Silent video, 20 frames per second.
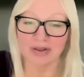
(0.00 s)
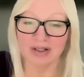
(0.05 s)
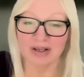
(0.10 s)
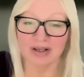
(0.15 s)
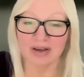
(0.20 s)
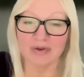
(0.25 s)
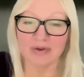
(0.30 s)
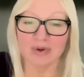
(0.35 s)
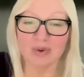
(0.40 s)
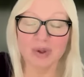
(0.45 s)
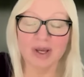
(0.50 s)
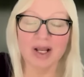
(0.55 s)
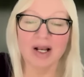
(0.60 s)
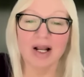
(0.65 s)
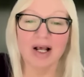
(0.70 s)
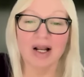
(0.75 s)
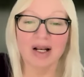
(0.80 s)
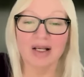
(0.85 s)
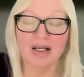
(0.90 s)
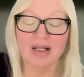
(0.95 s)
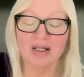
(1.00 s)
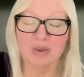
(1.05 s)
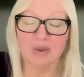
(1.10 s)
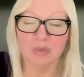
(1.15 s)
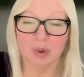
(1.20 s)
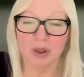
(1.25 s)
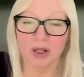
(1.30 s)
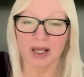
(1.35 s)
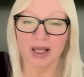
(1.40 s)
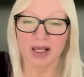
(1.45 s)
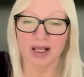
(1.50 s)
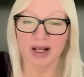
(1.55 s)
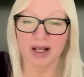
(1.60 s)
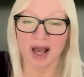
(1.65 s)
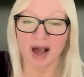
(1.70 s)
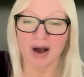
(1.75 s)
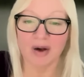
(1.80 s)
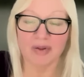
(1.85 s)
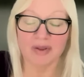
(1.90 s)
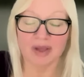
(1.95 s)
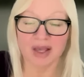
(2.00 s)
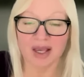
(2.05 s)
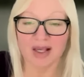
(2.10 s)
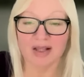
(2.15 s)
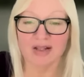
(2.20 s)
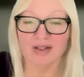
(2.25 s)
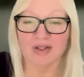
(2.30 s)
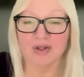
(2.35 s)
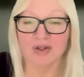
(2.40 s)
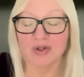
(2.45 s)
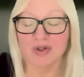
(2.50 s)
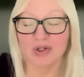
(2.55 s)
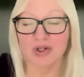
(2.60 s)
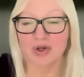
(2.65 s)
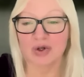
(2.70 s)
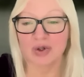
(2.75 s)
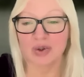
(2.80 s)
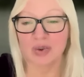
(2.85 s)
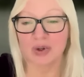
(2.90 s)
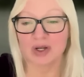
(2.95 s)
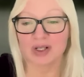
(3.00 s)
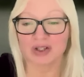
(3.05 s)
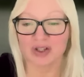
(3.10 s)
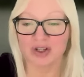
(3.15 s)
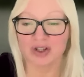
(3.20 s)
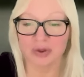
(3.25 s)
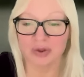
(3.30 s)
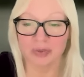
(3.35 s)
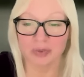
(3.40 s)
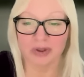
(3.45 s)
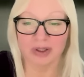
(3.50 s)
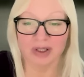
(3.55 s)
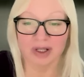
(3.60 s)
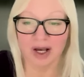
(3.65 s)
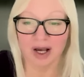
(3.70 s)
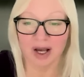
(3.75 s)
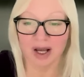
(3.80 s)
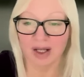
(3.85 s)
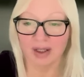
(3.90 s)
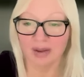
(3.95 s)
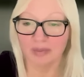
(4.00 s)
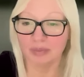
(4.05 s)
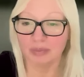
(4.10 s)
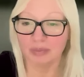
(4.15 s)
If you cannot explain how the answer to your question would guide